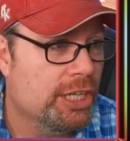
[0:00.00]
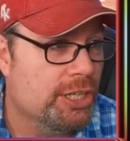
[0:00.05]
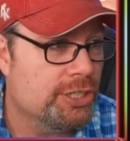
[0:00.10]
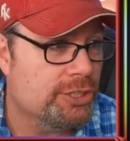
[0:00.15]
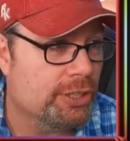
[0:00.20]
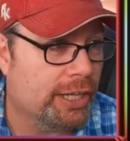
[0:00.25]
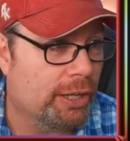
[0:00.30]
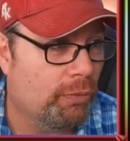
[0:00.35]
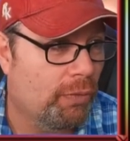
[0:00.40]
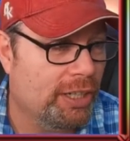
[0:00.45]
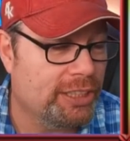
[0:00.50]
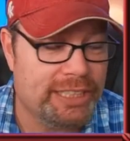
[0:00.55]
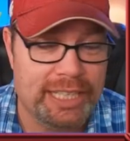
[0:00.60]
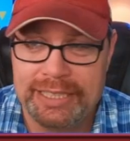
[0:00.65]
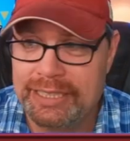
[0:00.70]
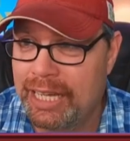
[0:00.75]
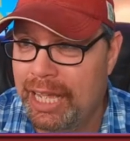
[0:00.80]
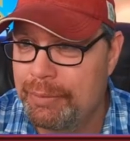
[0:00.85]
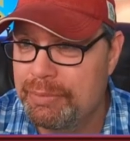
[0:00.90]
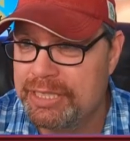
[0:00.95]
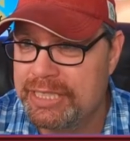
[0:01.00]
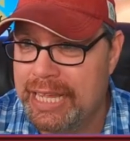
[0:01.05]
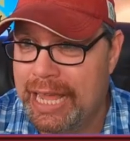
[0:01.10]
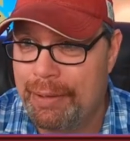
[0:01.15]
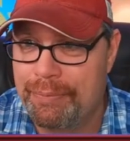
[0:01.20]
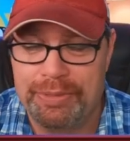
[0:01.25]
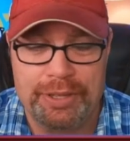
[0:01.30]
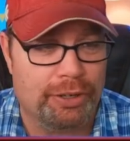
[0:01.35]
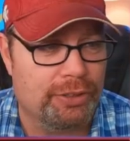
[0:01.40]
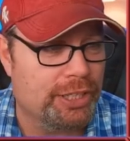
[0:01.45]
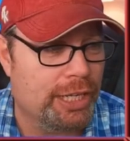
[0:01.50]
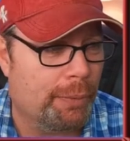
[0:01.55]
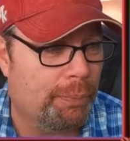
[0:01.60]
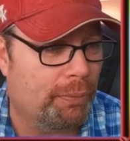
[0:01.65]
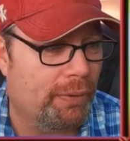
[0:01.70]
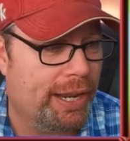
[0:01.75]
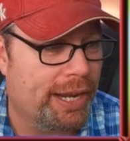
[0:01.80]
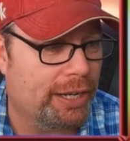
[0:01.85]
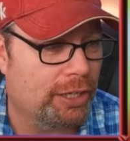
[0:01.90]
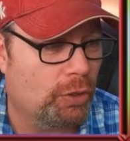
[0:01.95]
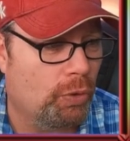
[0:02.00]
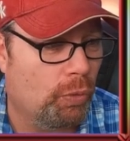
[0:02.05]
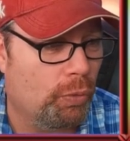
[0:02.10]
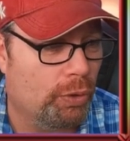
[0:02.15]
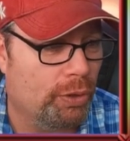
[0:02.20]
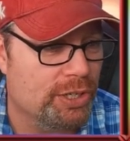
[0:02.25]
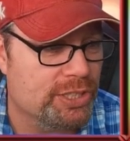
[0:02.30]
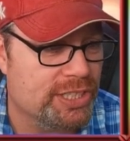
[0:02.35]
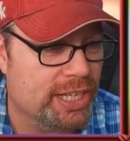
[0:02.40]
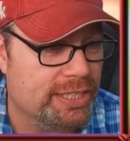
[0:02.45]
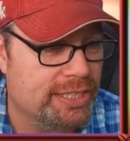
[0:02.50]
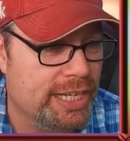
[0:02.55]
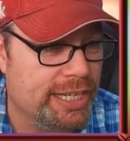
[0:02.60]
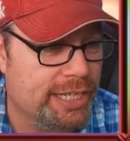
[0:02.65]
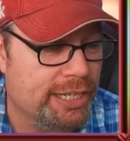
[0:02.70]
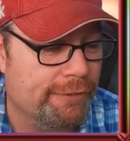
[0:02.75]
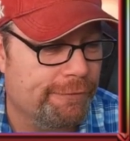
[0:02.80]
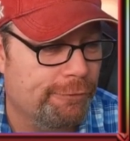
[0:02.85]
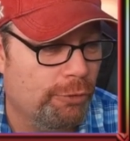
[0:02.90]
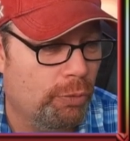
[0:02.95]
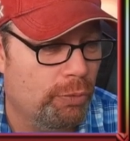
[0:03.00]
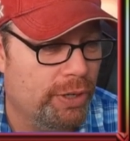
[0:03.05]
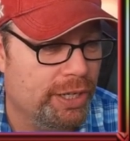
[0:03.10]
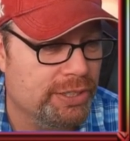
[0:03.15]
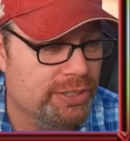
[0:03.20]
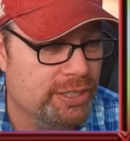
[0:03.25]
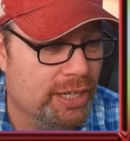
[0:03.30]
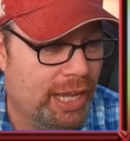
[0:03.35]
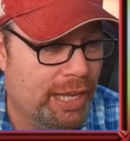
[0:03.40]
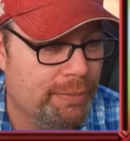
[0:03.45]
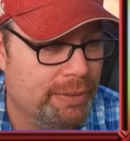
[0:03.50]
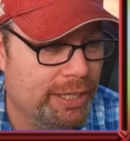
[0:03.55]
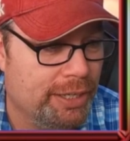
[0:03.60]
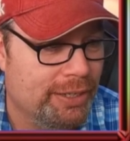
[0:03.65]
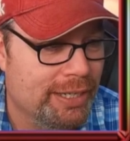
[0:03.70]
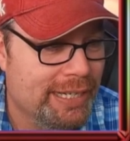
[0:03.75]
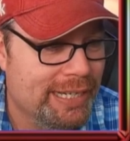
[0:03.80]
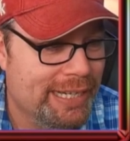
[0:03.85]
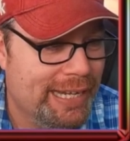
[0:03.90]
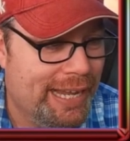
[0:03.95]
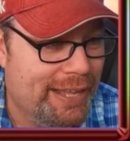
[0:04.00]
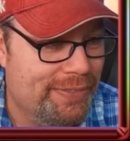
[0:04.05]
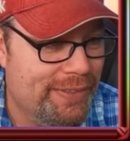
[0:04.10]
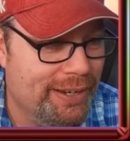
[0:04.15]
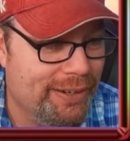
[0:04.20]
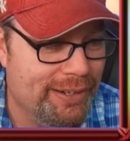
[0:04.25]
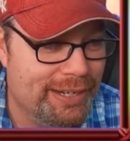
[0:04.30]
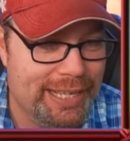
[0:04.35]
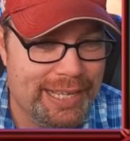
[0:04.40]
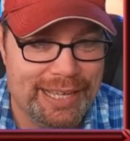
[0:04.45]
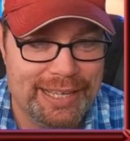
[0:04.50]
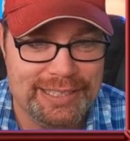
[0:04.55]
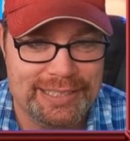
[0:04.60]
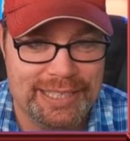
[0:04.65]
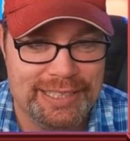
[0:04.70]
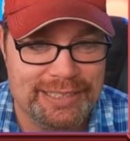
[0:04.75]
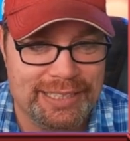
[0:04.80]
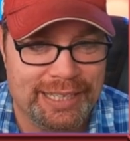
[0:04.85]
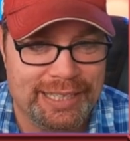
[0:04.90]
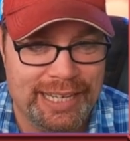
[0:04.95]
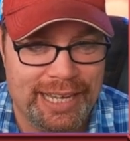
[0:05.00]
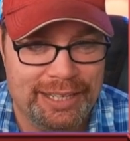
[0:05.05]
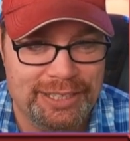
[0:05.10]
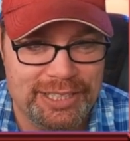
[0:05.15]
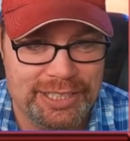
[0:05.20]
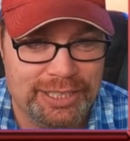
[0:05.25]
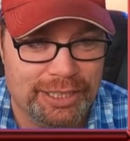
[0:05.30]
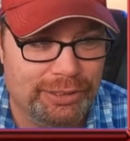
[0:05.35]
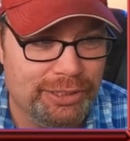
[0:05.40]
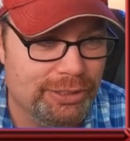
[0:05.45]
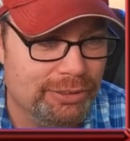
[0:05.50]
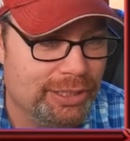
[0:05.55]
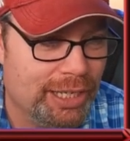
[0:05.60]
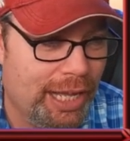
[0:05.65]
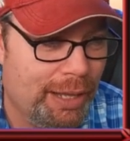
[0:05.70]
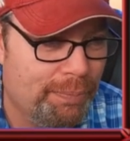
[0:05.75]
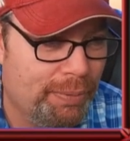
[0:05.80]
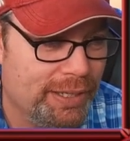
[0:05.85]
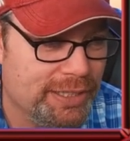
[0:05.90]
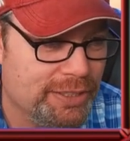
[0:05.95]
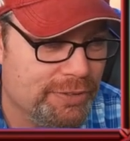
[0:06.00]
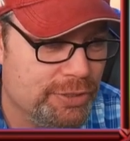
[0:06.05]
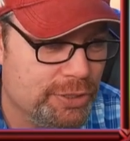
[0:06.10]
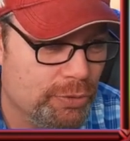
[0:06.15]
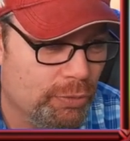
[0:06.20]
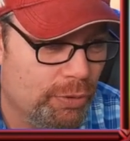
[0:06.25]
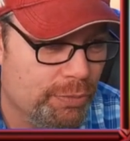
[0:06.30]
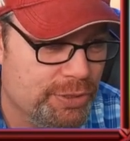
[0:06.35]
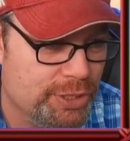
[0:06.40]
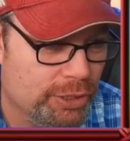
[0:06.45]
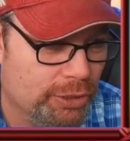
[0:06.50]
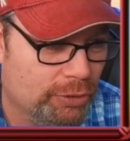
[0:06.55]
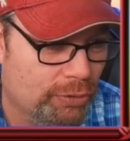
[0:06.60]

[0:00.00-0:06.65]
So again, watch that timestamp there in the upper right-hand corner as I take you forward in time here. And there it is. It's again just a little complex of storms here